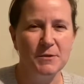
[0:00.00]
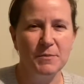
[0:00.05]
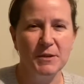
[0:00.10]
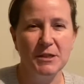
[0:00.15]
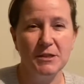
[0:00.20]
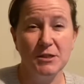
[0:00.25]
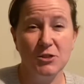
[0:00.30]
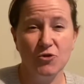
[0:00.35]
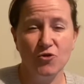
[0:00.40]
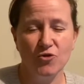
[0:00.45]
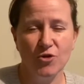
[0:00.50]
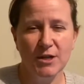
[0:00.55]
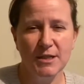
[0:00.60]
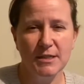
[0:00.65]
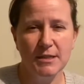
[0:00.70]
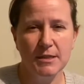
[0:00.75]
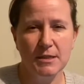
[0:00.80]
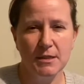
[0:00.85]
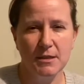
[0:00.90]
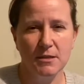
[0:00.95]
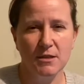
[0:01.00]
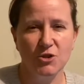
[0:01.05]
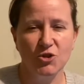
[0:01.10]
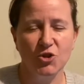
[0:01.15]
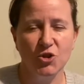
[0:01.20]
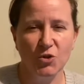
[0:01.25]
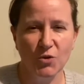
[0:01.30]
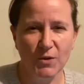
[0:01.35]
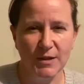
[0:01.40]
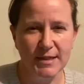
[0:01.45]
because trust is a
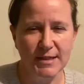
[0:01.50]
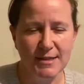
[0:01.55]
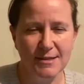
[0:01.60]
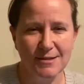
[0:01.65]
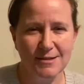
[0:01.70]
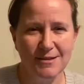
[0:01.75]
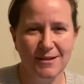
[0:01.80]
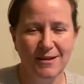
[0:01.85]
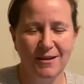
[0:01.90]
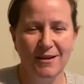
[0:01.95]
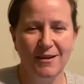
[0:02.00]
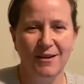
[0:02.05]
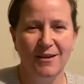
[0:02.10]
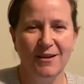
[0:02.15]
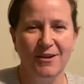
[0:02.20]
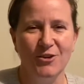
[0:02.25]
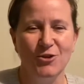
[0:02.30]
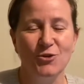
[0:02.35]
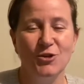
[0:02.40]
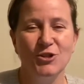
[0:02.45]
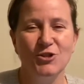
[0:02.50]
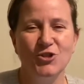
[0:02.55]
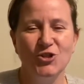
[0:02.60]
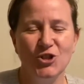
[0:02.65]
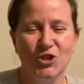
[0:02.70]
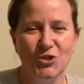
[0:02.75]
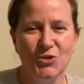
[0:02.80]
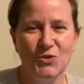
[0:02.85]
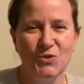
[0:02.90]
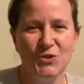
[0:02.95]
choice. You can
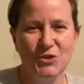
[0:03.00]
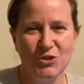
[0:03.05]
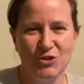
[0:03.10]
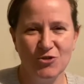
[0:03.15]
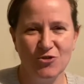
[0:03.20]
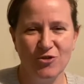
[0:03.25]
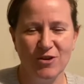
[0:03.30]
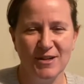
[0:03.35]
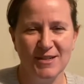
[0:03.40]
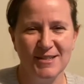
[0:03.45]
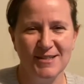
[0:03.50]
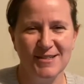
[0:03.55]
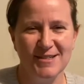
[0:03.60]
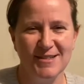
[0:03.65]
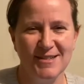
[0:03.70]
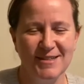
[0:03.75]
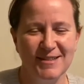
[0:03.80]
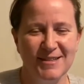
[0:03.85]
choose to trust.